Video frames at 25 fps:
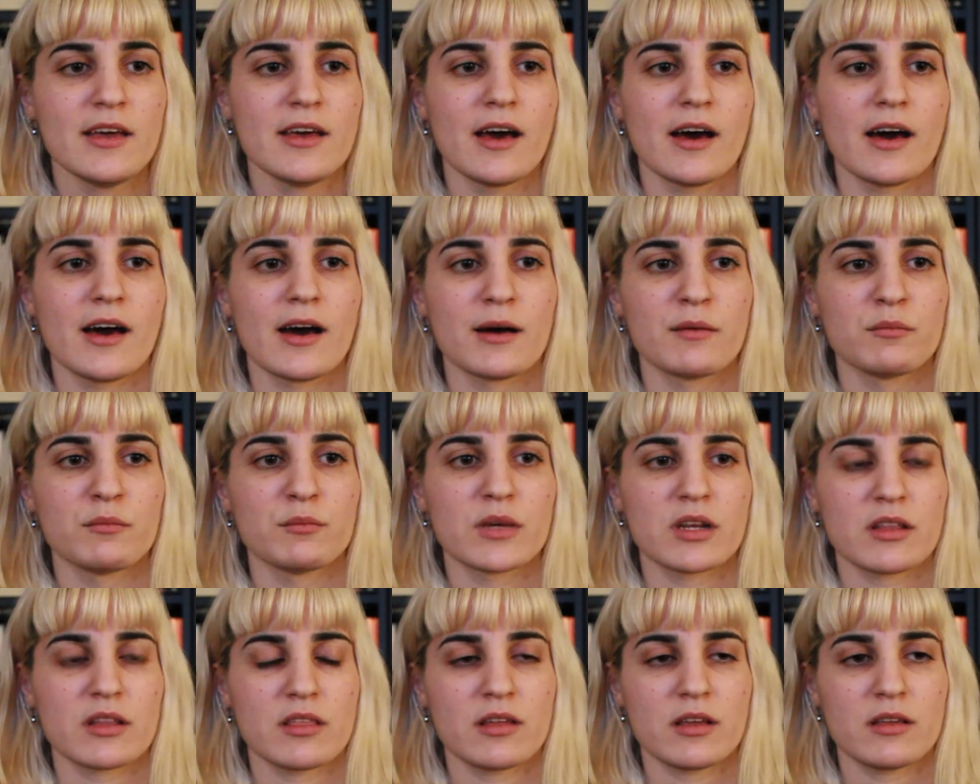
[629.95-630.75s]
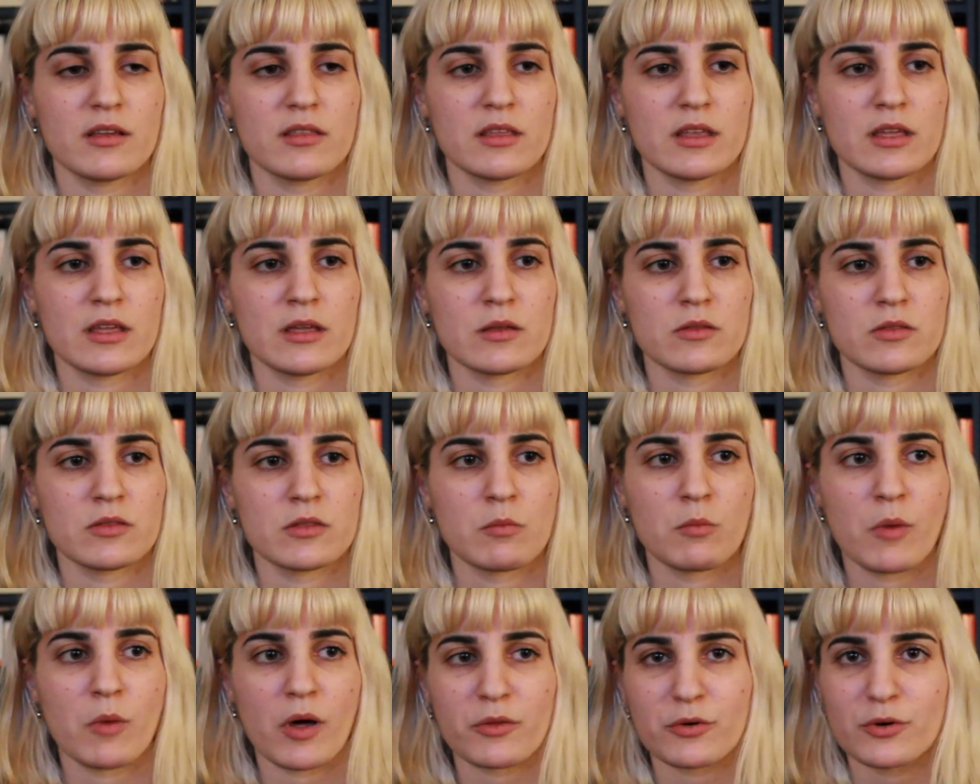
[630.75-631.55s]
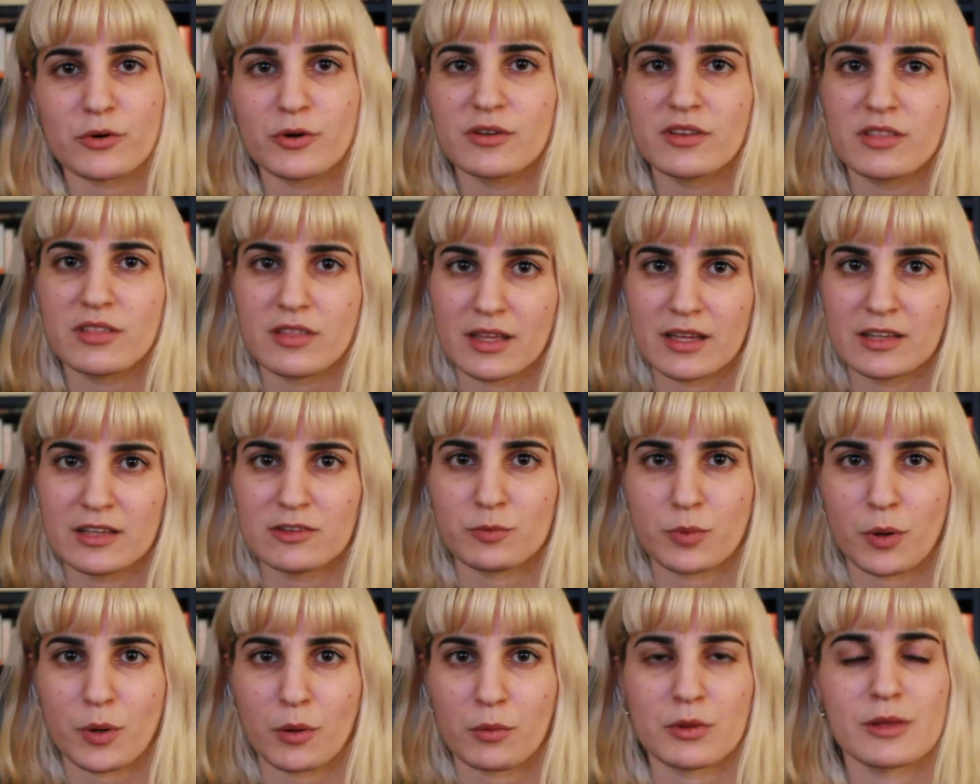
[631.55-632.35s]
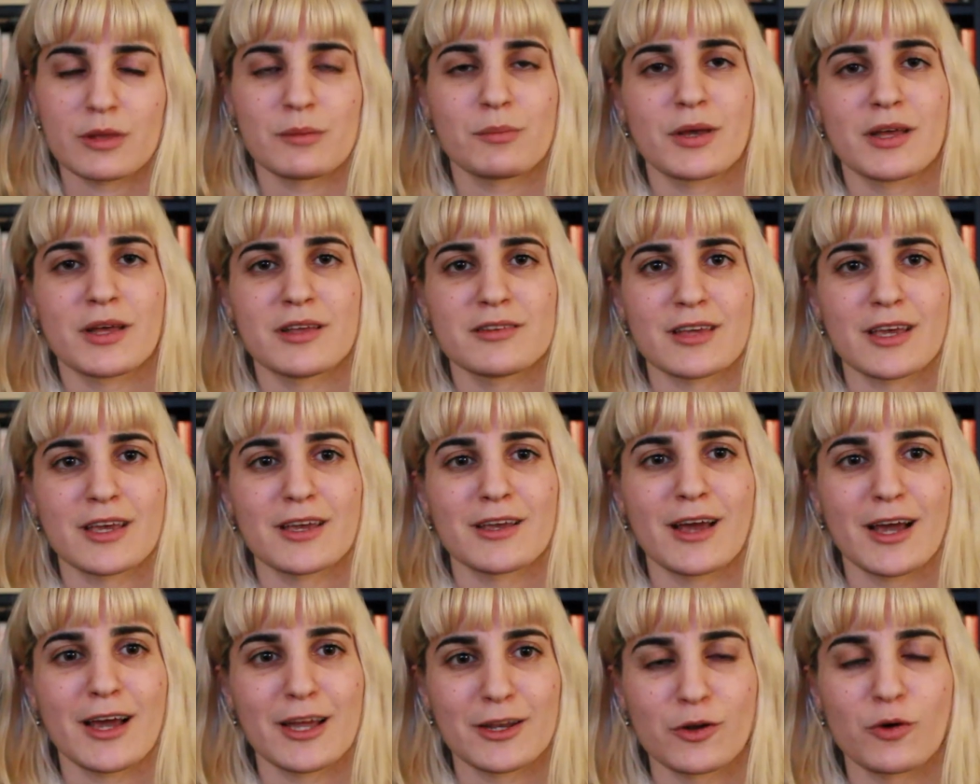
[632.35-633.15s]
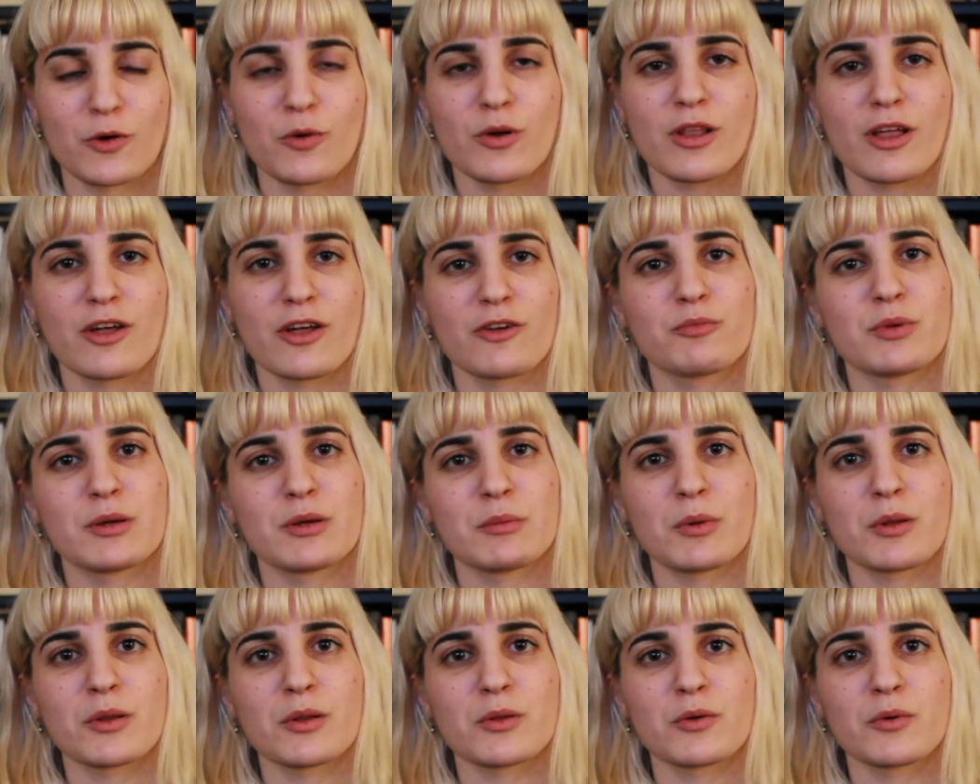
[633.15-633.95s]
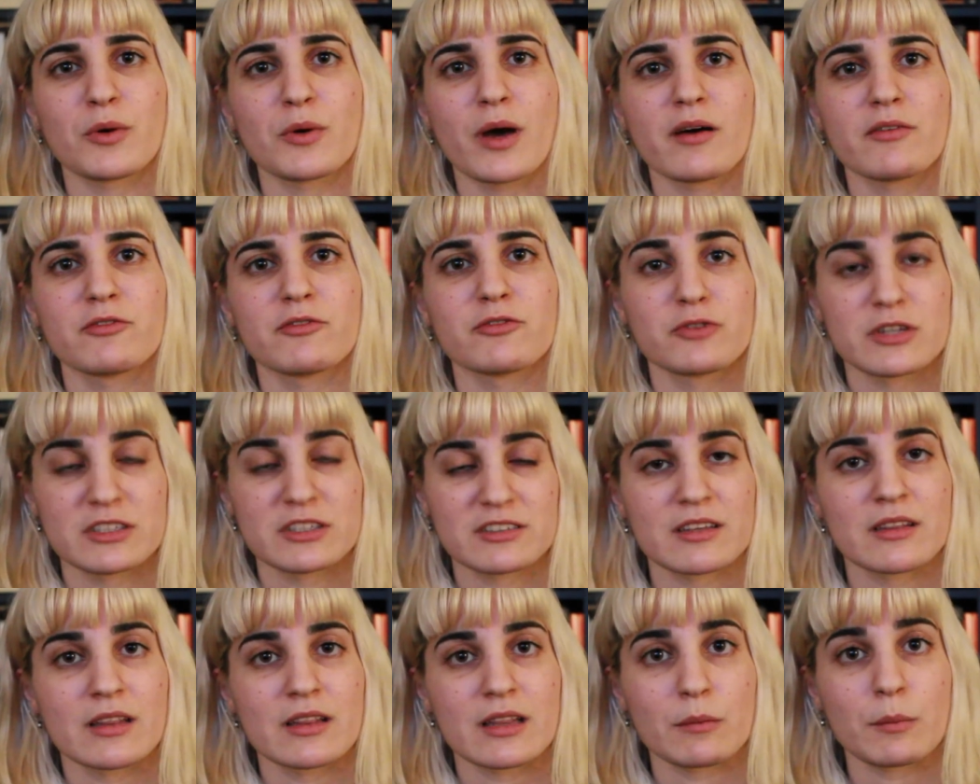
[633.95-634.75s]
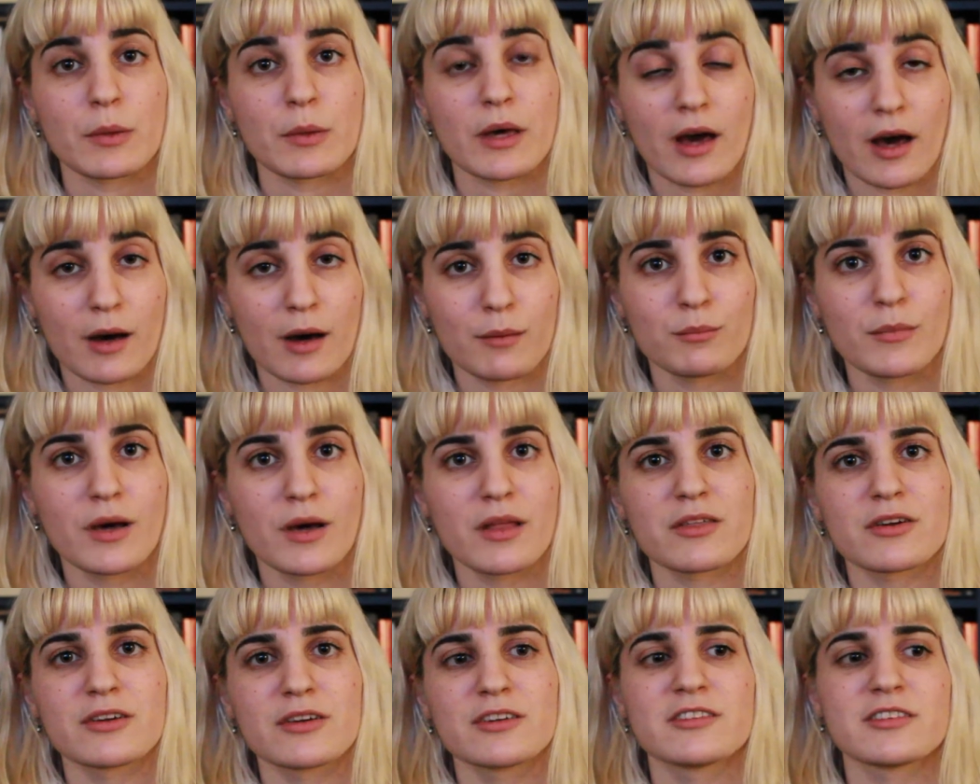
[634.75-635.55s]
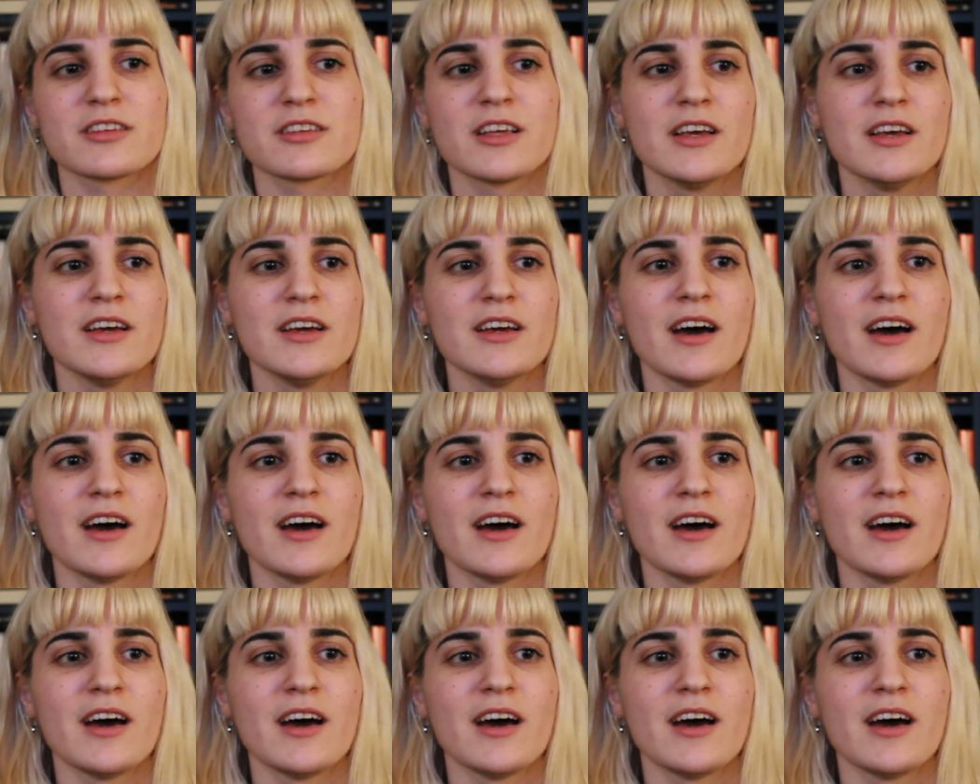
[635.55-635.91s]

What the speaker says: But I think the motherhood thing is probably because I know a lot of people who have recently become mothers,